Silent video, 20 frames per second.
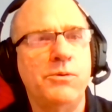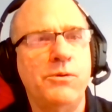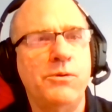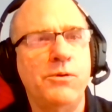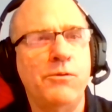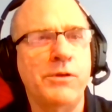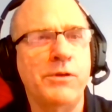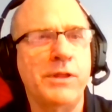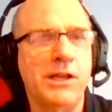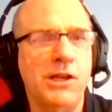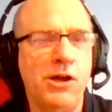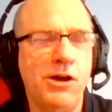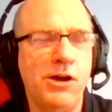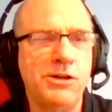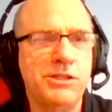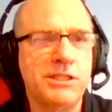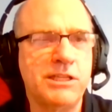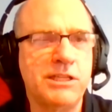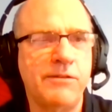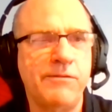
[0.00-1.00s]
For the
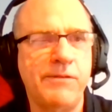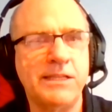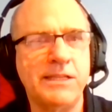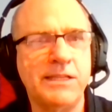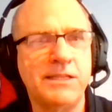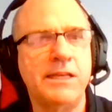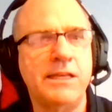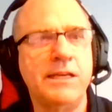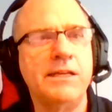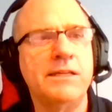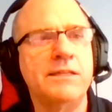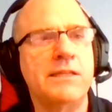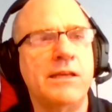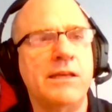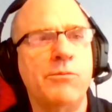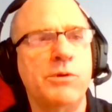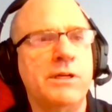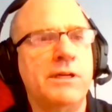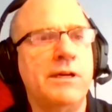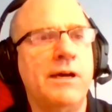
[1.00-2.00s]
largest events, things
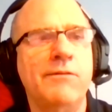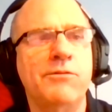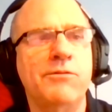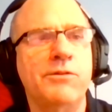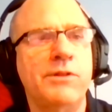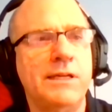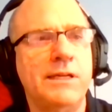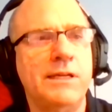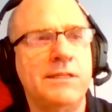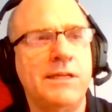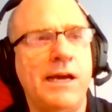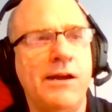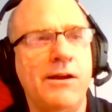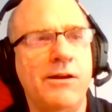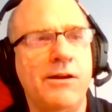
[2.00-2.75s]
that would cover the entire